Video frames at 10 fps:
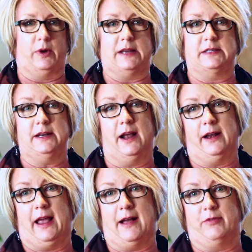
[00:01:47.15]
When I did
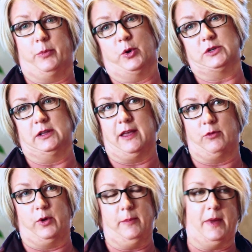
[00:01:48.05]
not have the protein
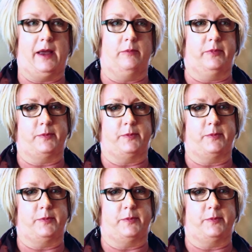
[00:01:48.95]
level in my